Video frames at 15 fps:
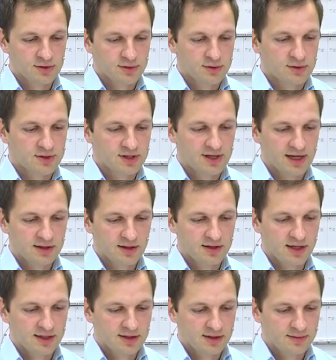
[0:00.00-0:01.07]
to select the
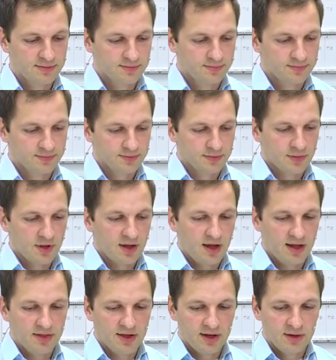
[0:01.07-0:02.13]
data.
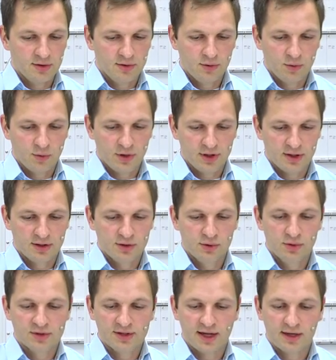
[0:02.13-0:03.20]
And then what I can
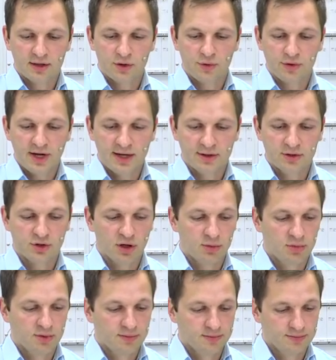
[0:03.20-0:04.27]
do is I can create a
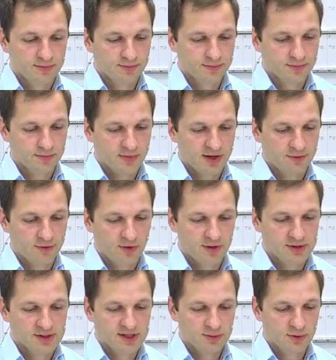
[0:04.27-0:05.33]
job. And for
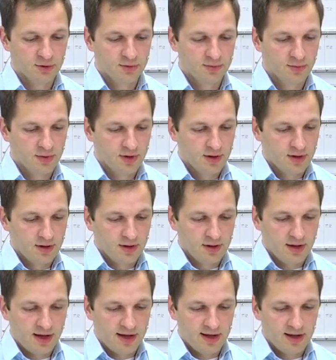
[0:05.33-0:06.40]
this demo,
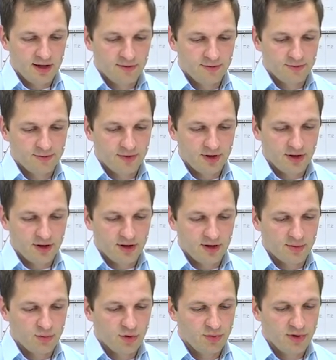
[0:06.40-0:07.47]
I have
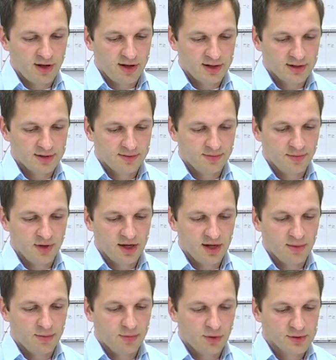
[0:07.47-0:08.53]
uh, prepared
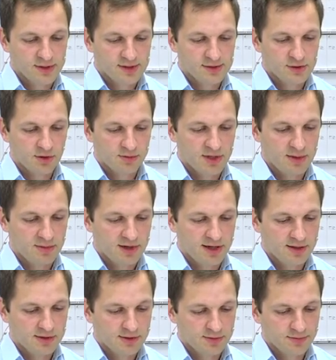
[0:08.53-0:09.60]
a process job
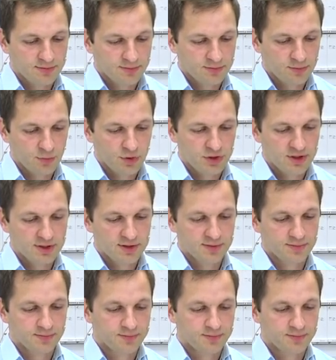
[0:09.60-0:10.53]
template, which is